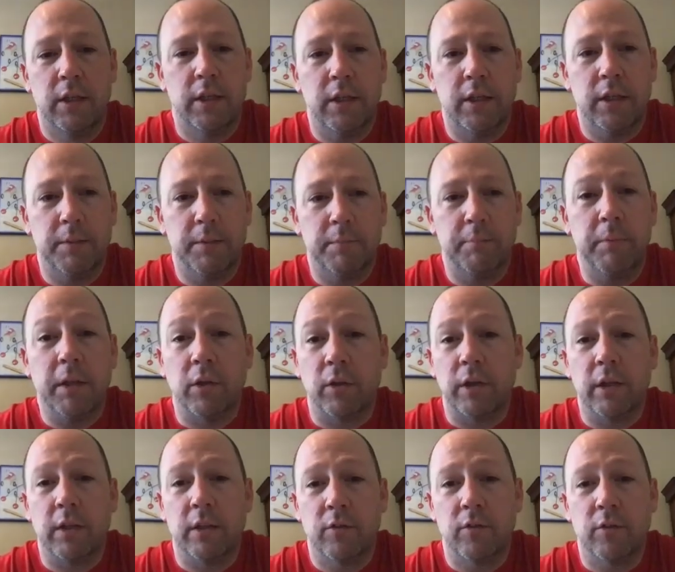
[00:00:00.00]
middle
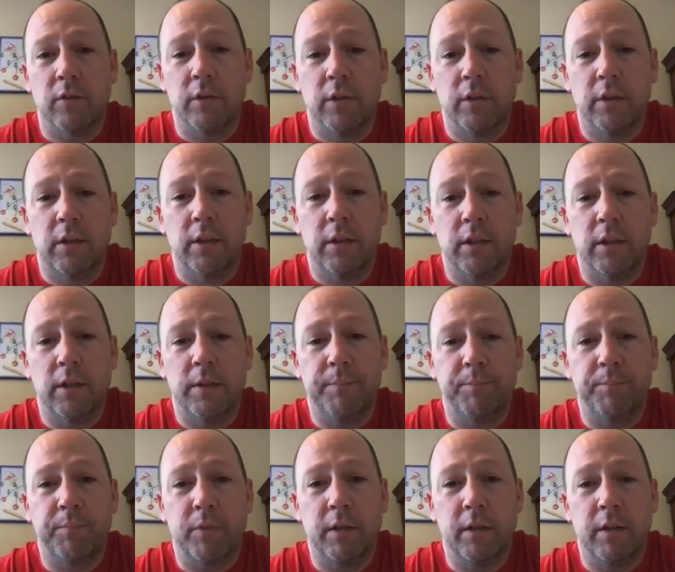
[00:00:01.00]
kids,
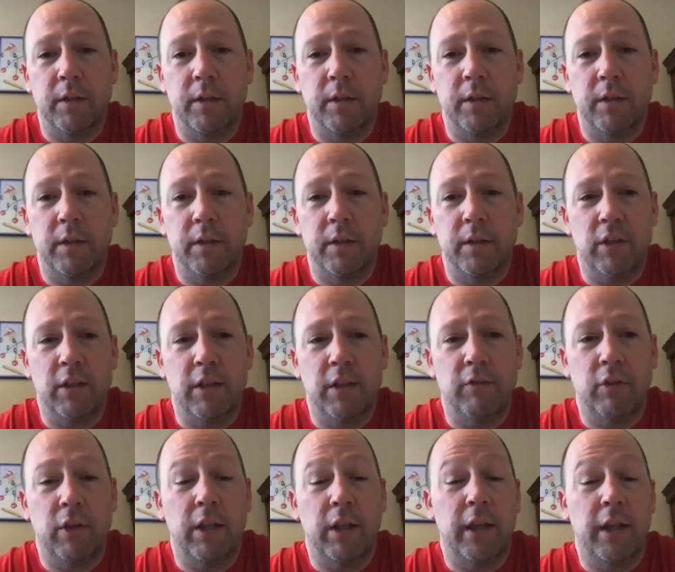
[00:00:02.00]
in that JV
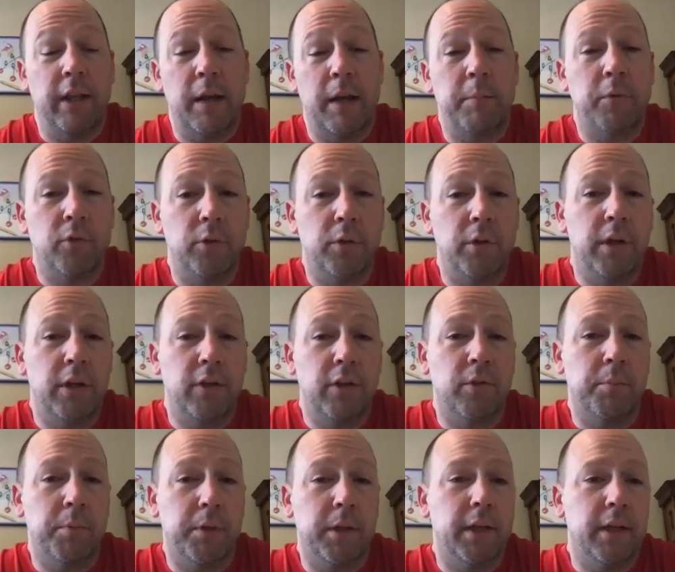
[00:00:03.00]
level had opportunities
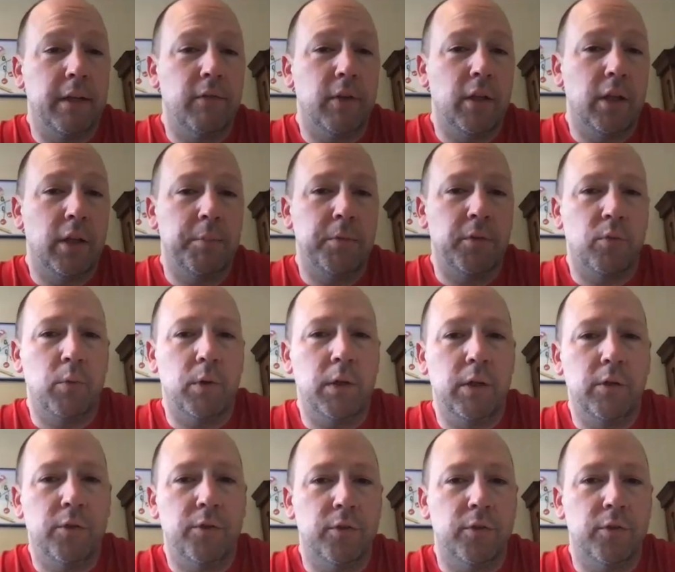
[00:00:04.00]
to play and develop as well.